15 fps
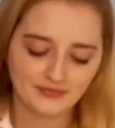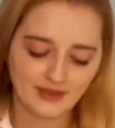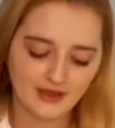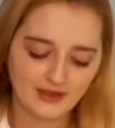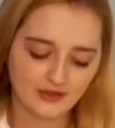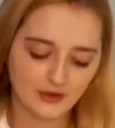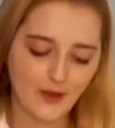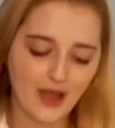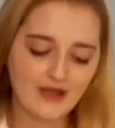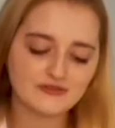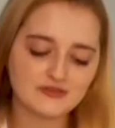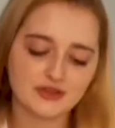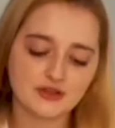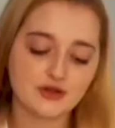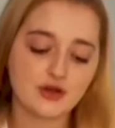So
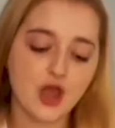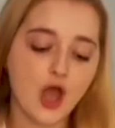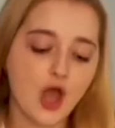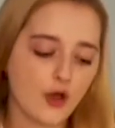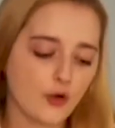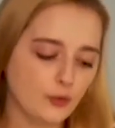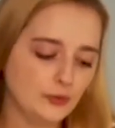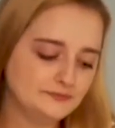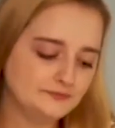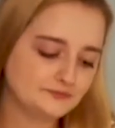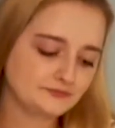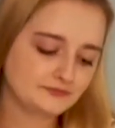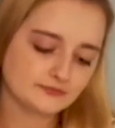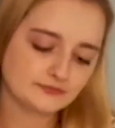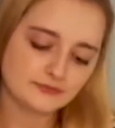after the no
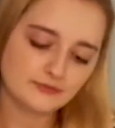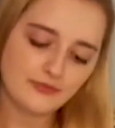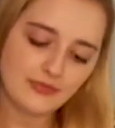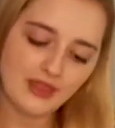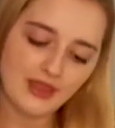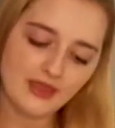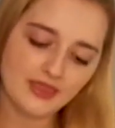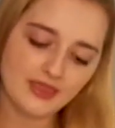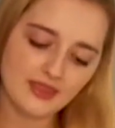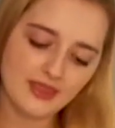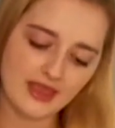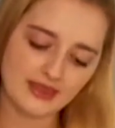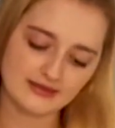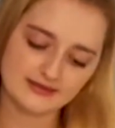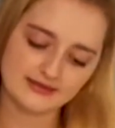
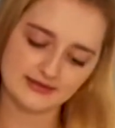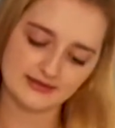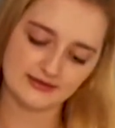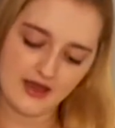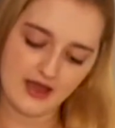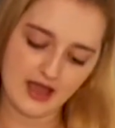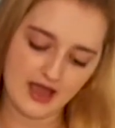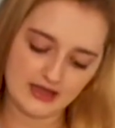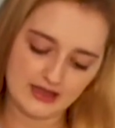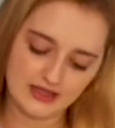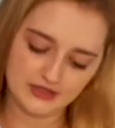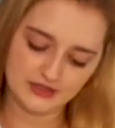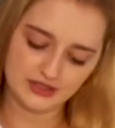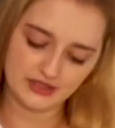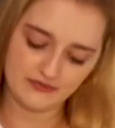incident, I
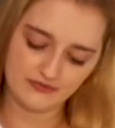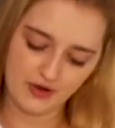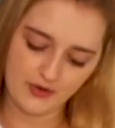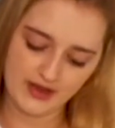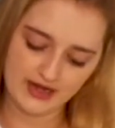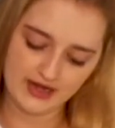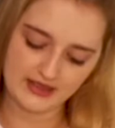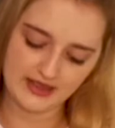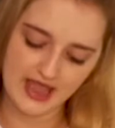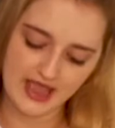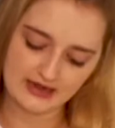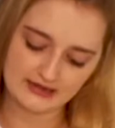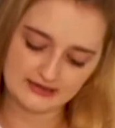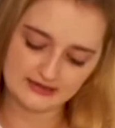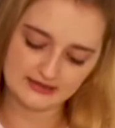literally wrote in at the
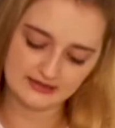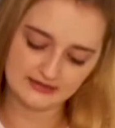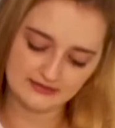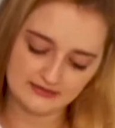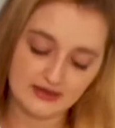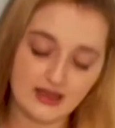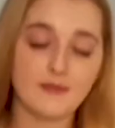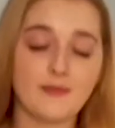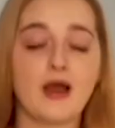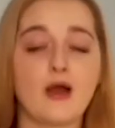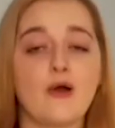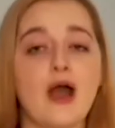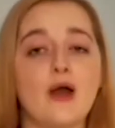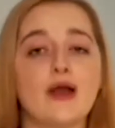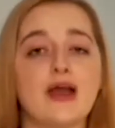end
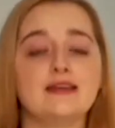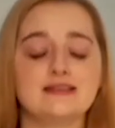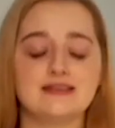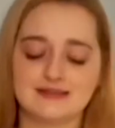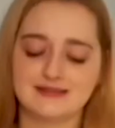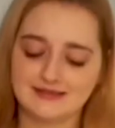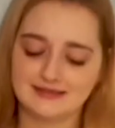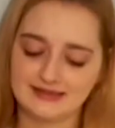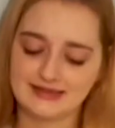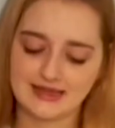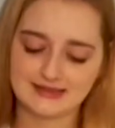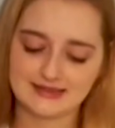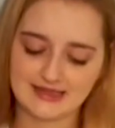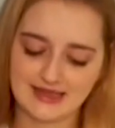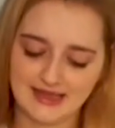about how it ended and
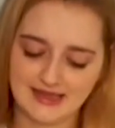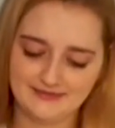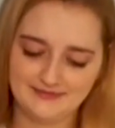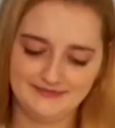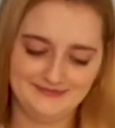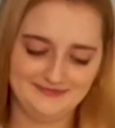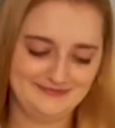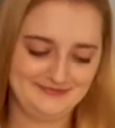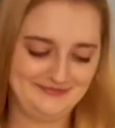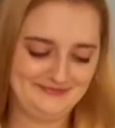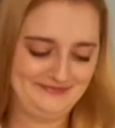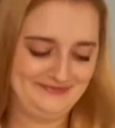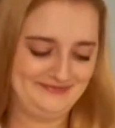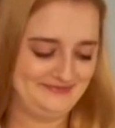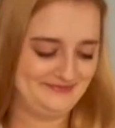that's it.
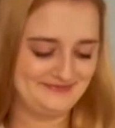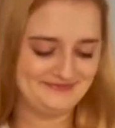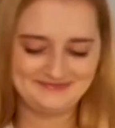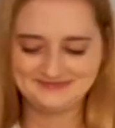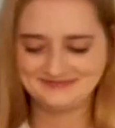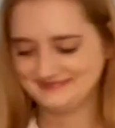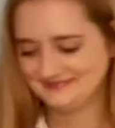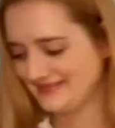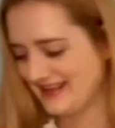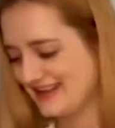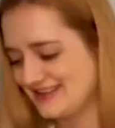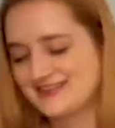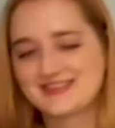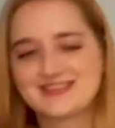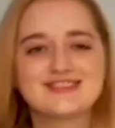I
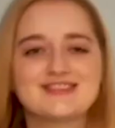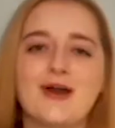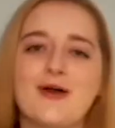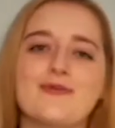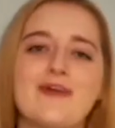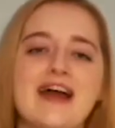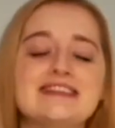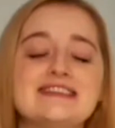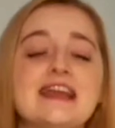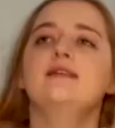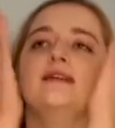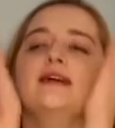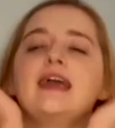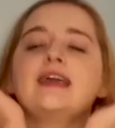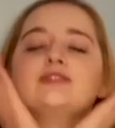just stopped writing.
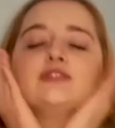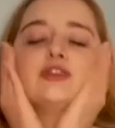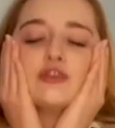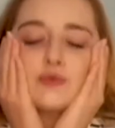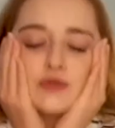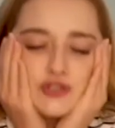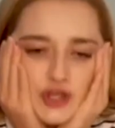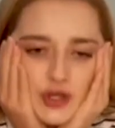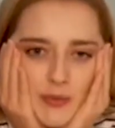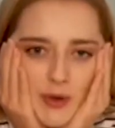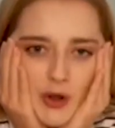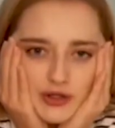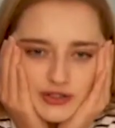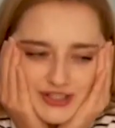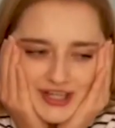It just was too
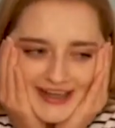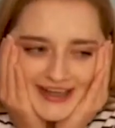much.